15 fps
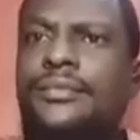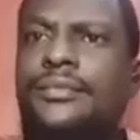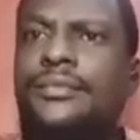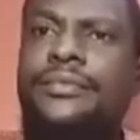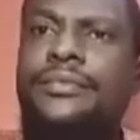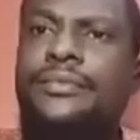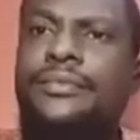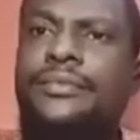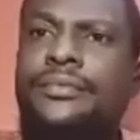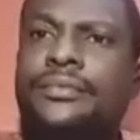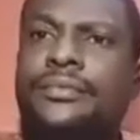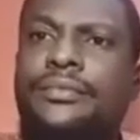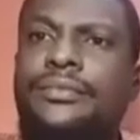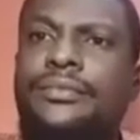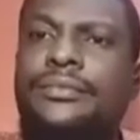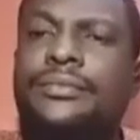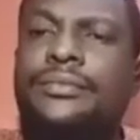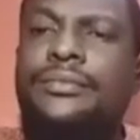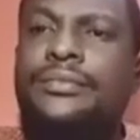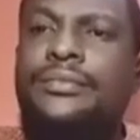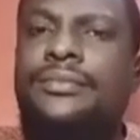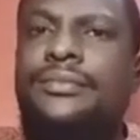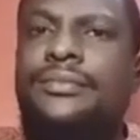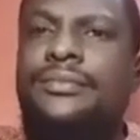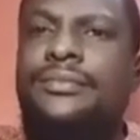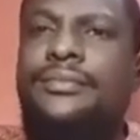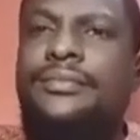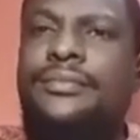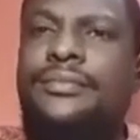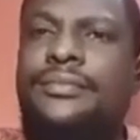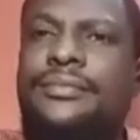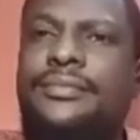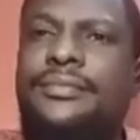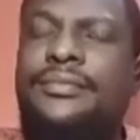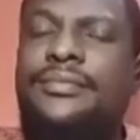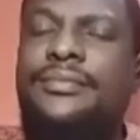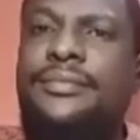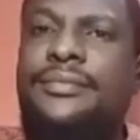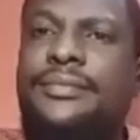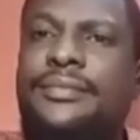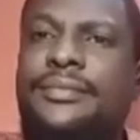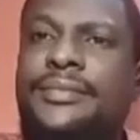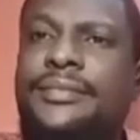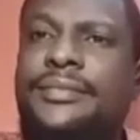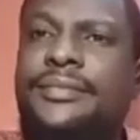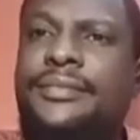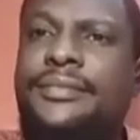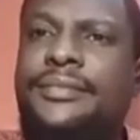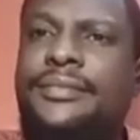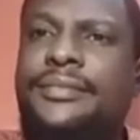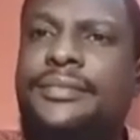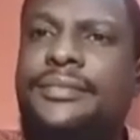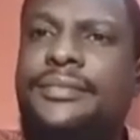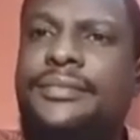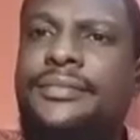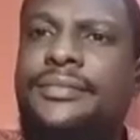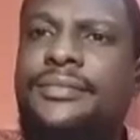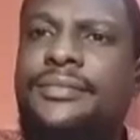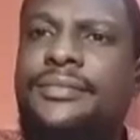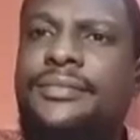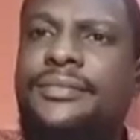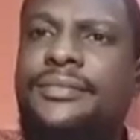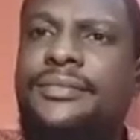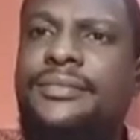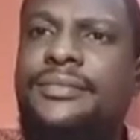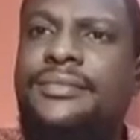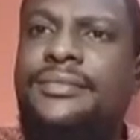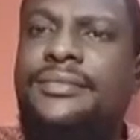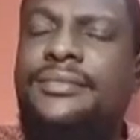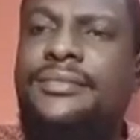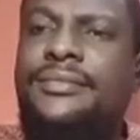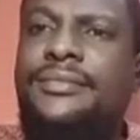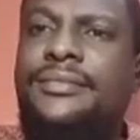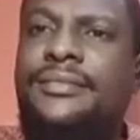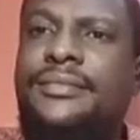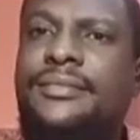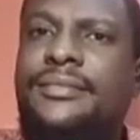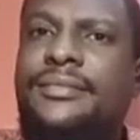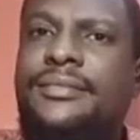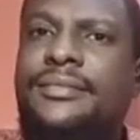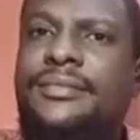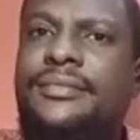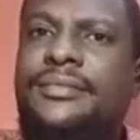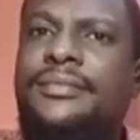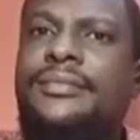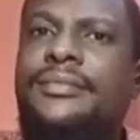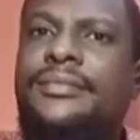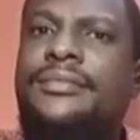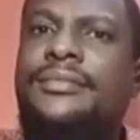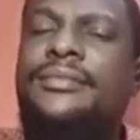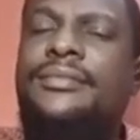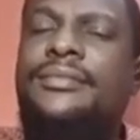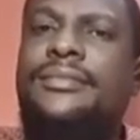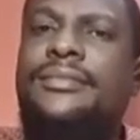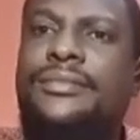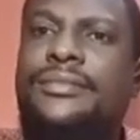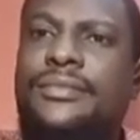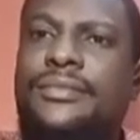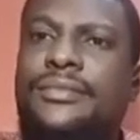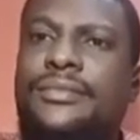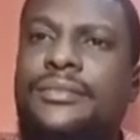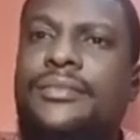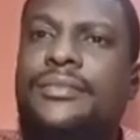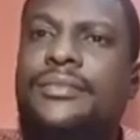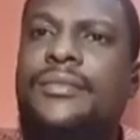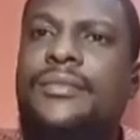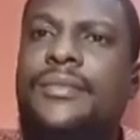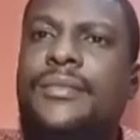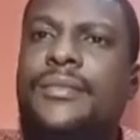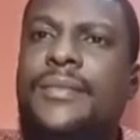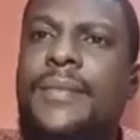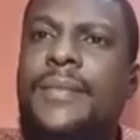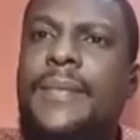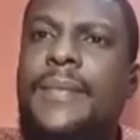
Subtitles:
The person shown says nothing.